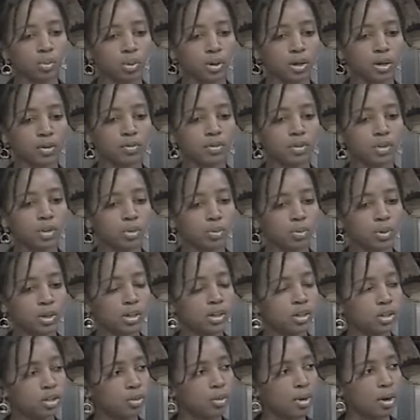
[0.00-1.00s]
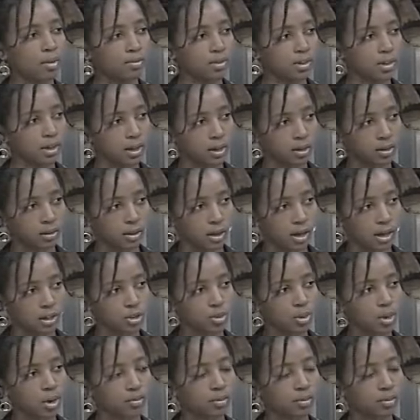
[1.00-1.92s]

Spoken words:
Whatever you're reading, you have to analyze.